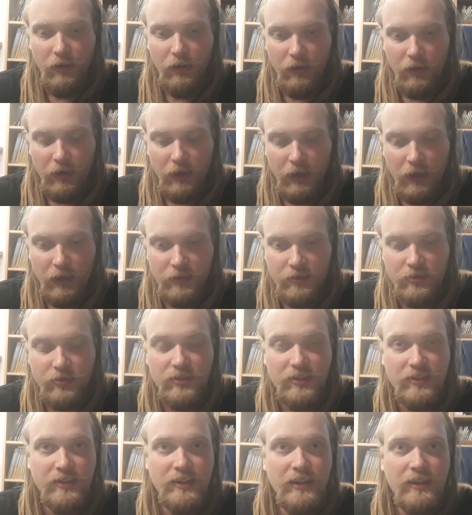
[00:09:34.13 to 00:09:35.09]
So he
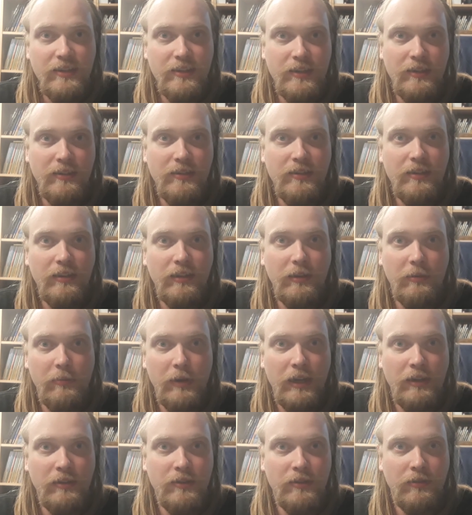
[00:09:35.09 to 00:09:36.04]
sneaks into
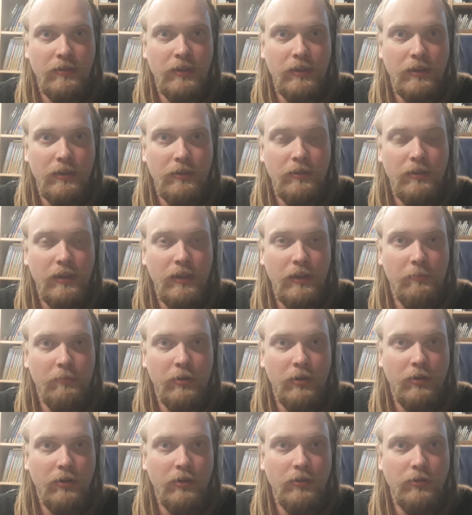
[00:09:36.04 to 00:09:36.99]
the
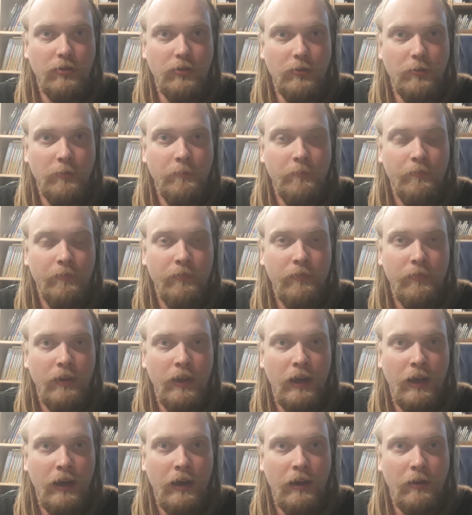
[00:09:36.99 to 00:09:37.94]
Imperial
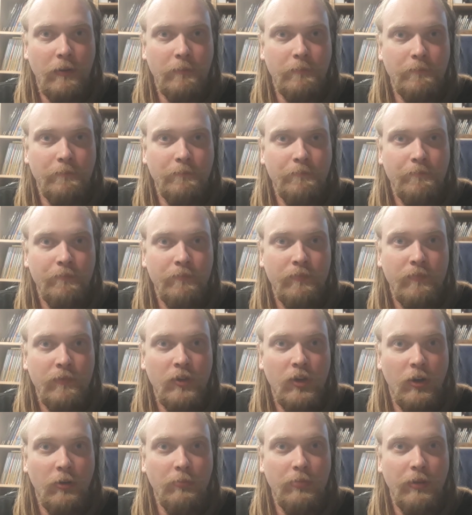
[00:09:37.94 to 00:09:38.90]
um,
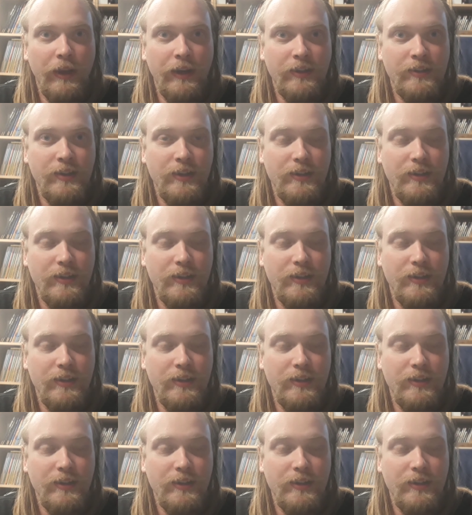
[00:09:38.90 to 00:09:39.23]
complex.